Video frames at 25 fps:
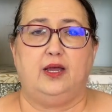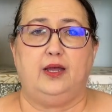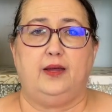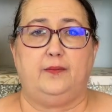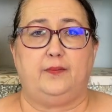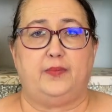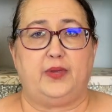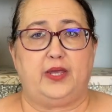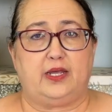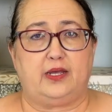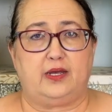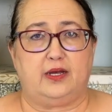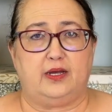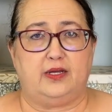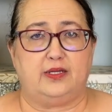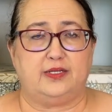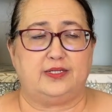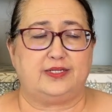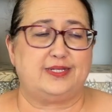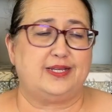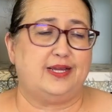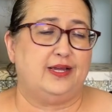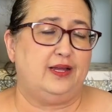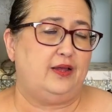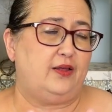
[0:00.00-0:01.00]

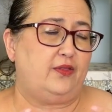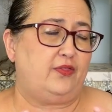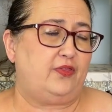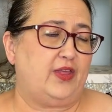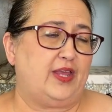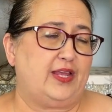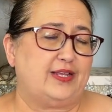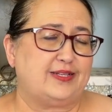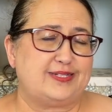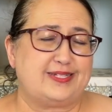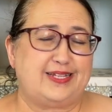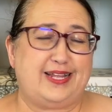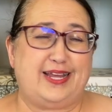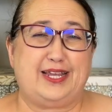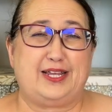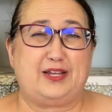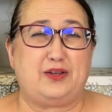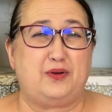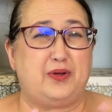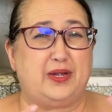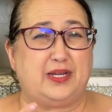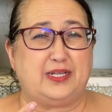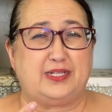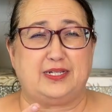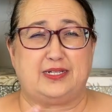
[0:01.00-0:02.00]
because things like
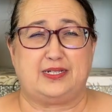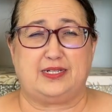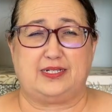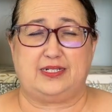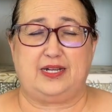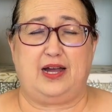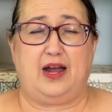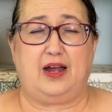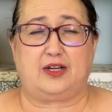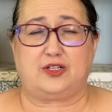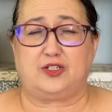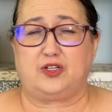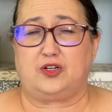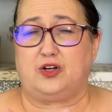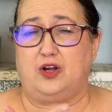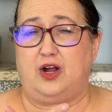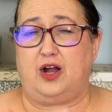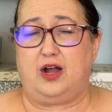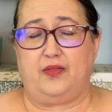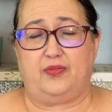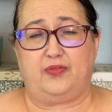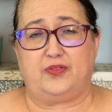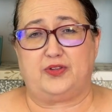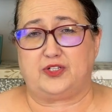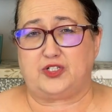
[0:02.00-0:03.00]
going to the doctor
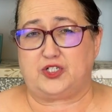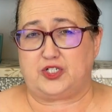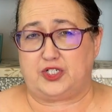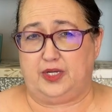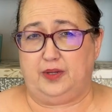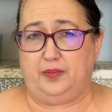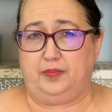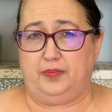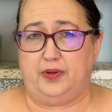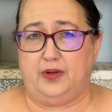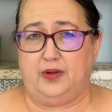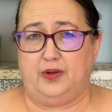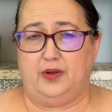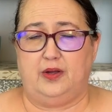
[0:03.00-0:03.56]
on the ship